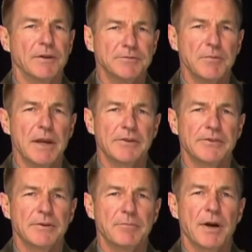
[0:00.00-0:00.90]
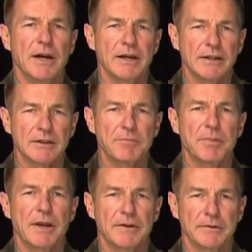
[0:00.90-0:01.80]
information by our
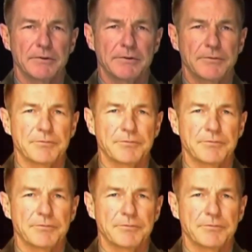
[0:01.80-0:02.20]
competitors.